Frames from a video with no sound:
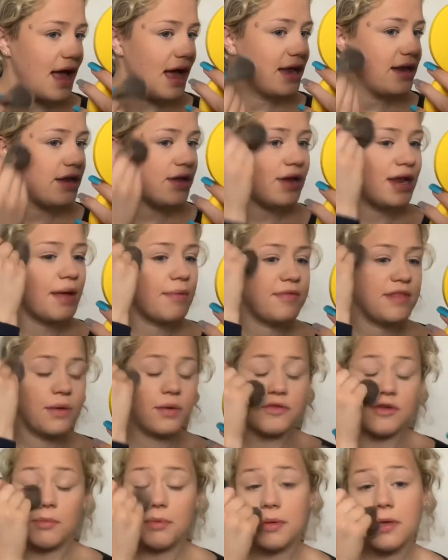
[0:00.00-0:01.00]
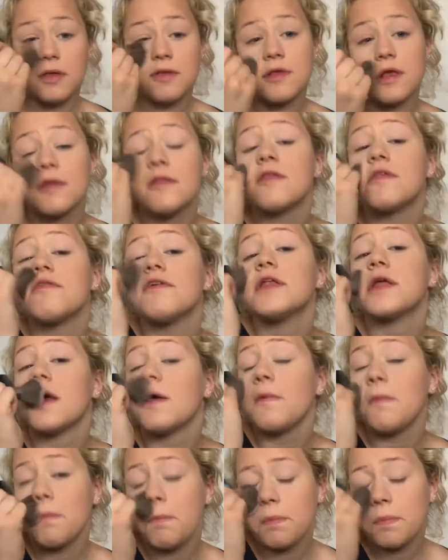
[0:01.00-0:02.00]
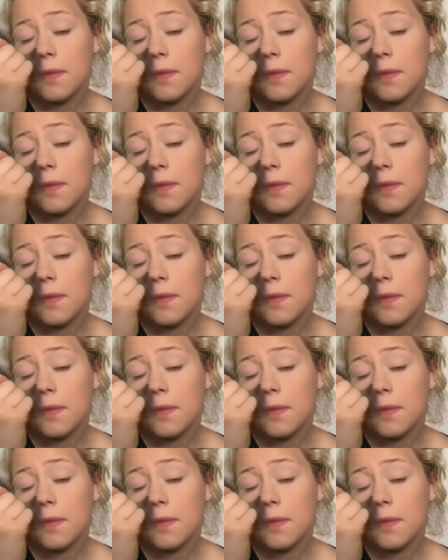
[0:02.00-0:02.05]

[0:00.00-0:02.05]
and a new lipstick, which I'll be using in this video.